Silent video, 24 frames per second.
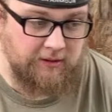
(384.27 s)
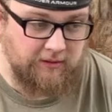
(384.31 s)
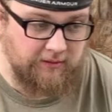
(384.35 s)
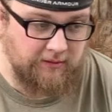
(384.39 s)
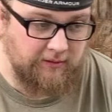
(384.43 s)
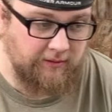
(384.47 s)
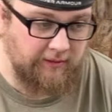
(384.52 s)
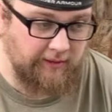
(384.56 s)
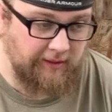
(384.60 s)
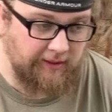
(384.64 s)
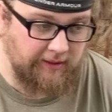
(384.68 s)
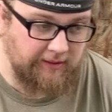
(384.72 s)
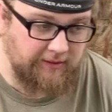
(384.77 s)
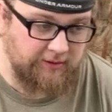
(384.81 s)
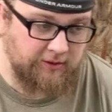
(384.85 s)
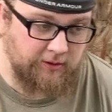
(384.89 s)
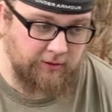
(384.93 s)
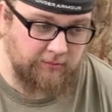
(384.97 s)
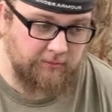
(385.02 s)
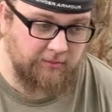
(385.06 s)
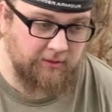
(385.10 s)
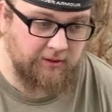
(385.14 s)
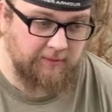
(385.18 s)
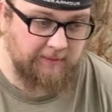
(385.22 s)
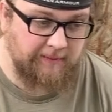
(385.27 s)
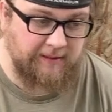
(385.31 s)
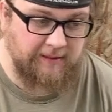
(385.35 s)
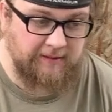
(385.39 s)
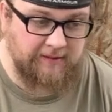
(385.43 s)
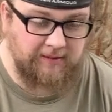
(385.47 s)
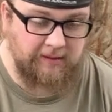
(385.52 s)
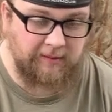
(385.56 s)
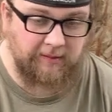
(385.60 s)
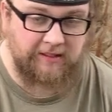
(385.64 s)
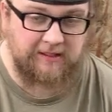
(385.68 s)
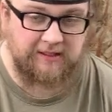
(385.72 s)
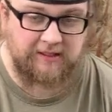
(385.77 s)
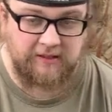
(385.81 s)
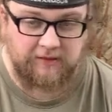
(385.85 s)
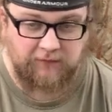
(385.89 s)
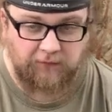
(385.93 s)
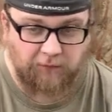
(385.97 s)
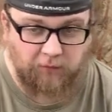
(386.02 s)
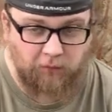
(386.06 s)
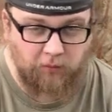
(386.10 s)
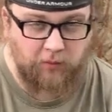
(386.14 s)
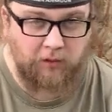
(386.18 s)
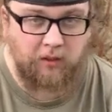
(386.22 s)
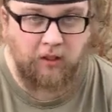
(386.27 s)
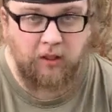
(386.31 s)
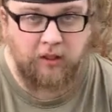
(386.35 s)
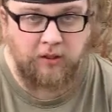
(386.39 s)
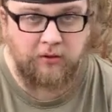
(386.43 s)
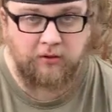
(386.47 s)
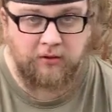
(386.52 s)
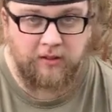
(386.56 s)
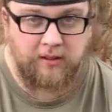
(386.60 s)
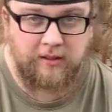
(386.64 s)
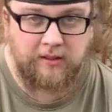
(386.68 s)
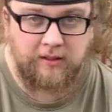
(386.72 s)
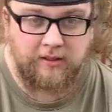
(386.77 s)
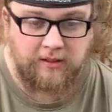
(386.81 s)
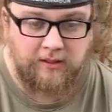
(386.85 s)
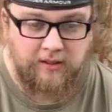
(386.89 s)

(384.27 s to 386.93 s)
They assume just because something says 400